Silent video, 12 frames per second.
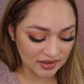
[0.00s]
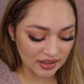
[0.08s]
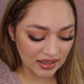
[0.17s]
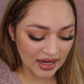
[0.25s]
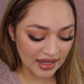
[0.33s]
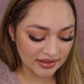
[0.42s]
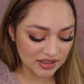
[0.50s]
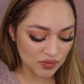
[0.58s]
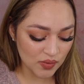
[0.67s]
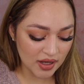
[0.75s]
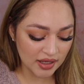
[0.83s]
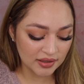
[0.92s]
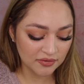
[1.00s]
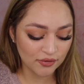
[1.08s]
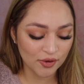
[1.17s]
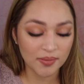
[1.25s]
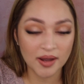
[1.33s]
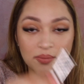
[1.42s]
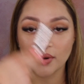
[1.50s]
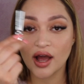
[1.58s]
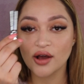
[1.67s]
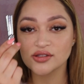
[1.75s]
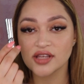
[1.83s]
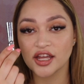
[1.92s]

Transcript: like this one. For my brows,